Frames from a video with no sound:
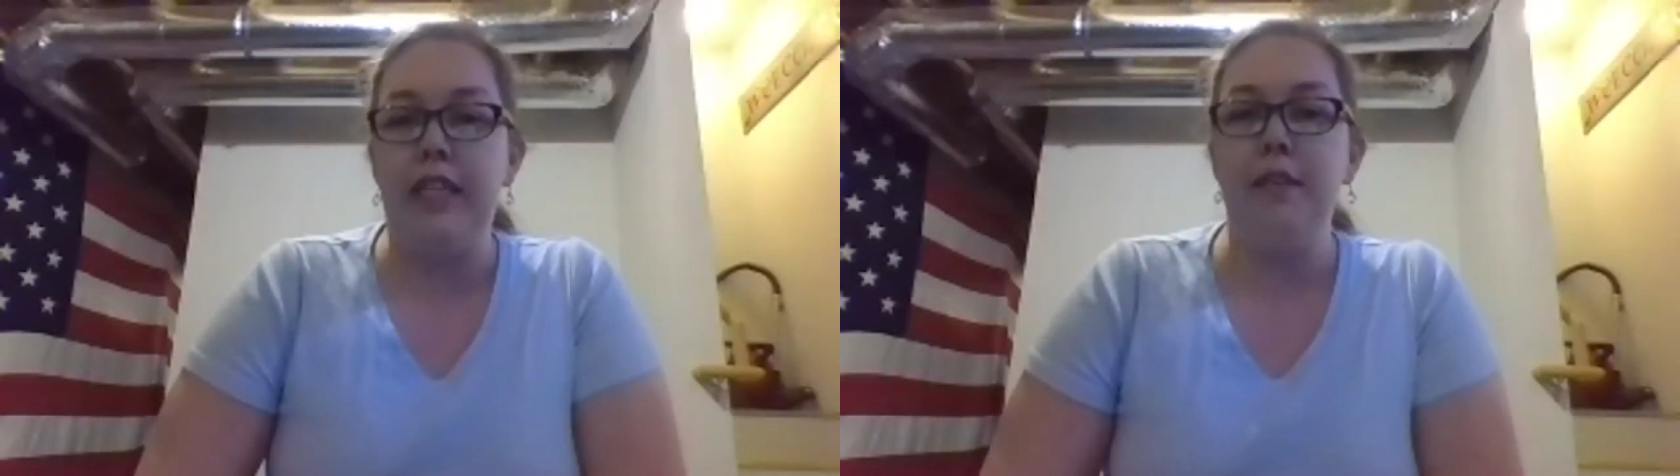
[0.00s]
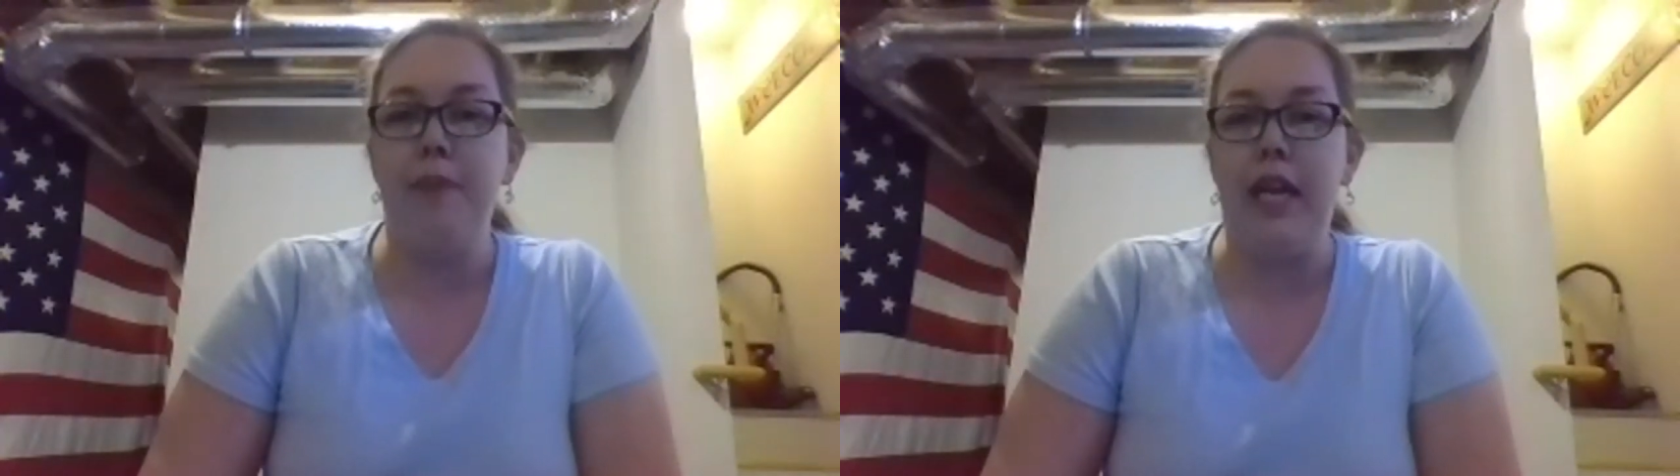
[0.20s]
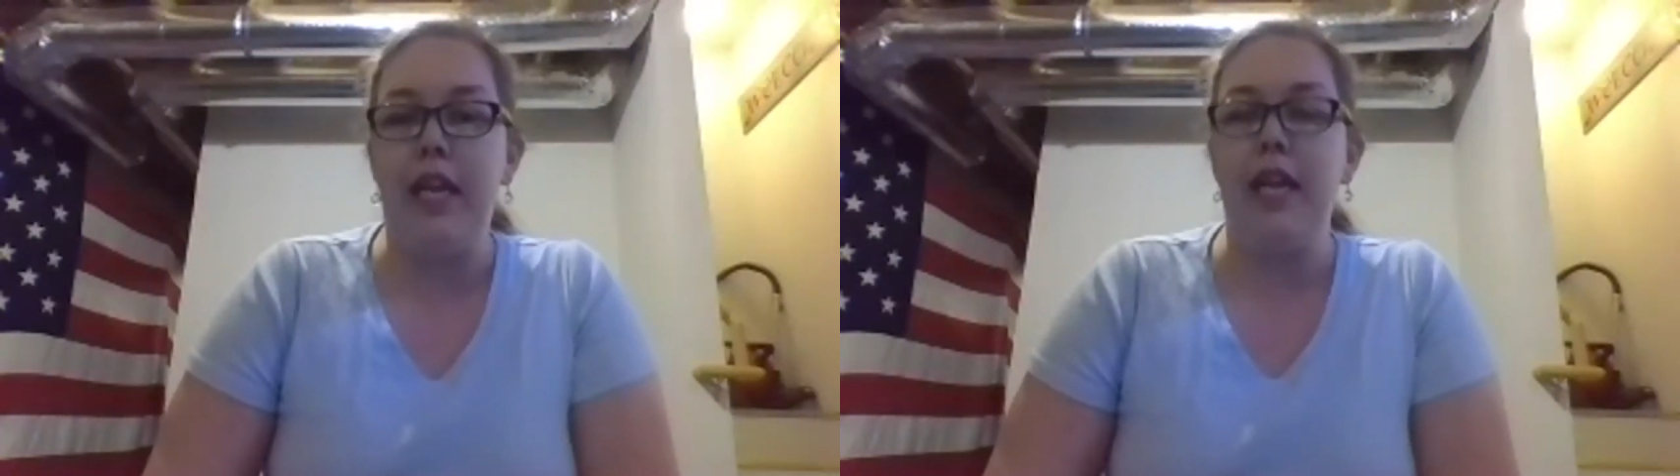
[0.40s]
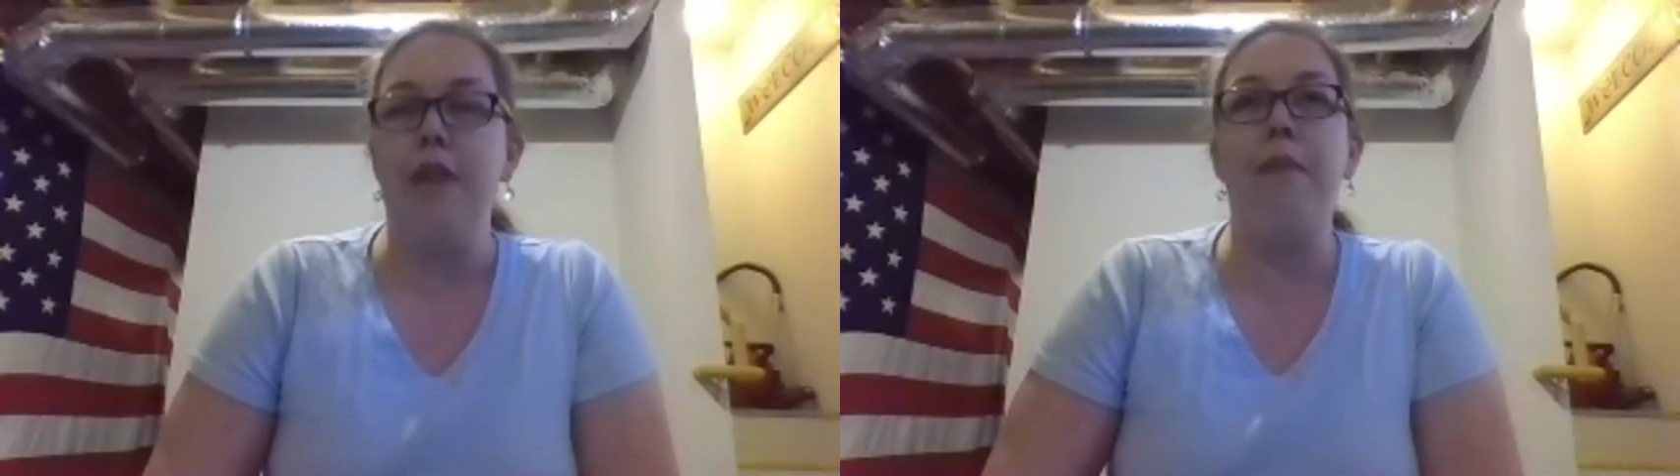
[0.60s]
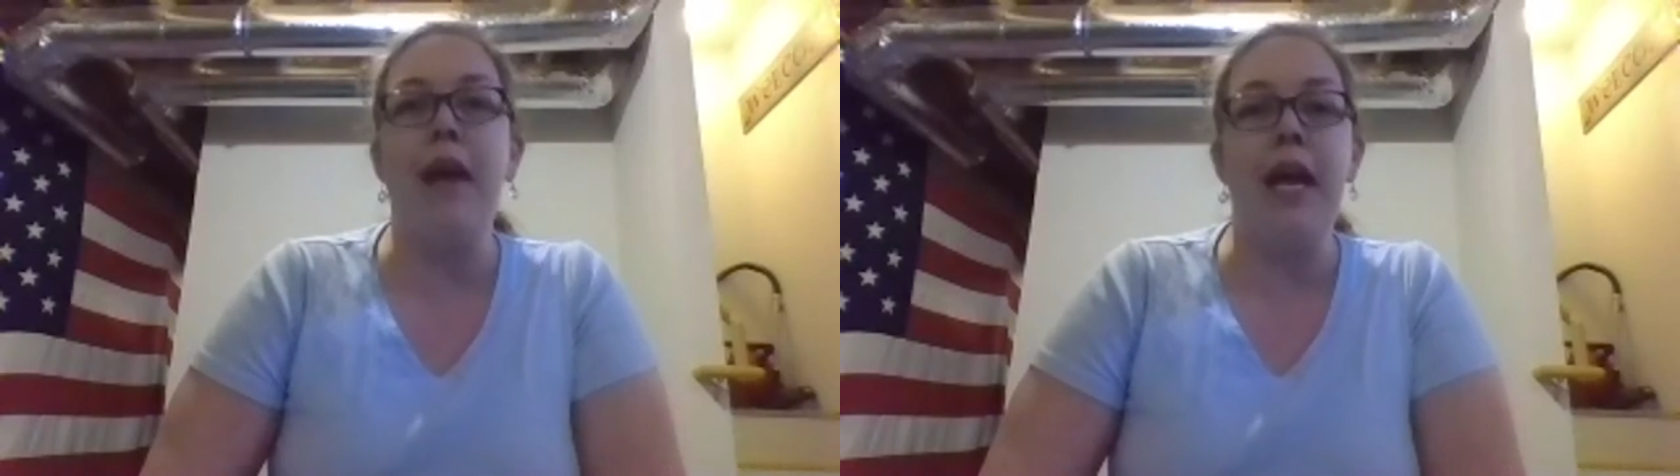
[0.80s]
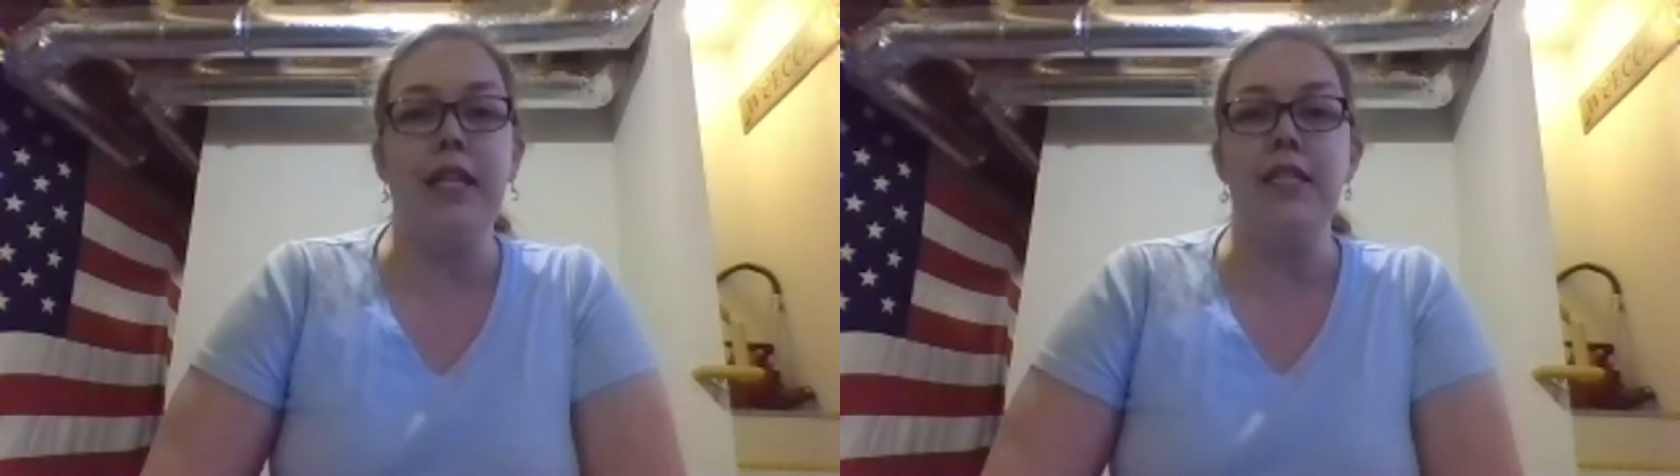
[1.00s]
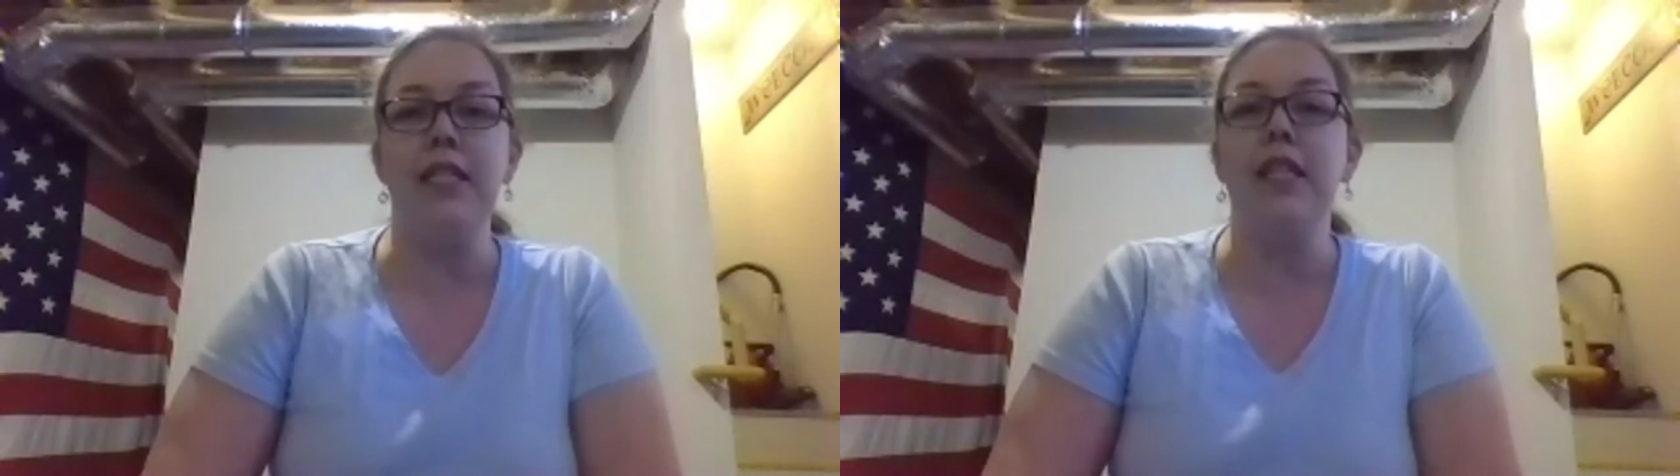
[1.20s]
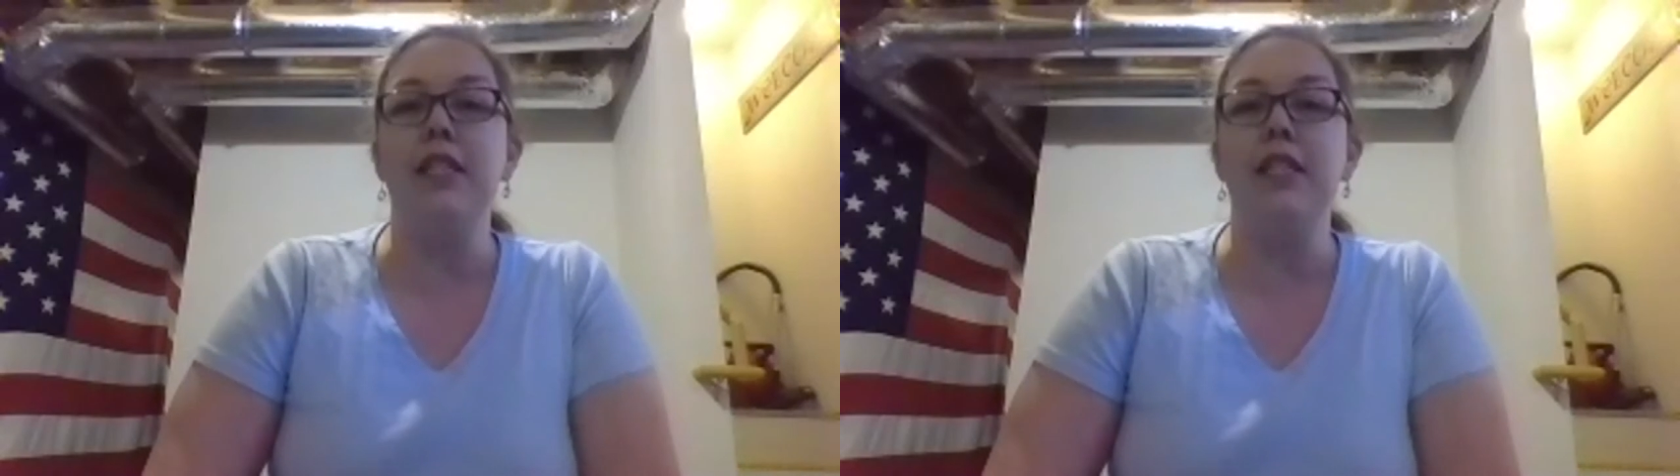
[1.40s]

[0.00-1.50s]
but balance is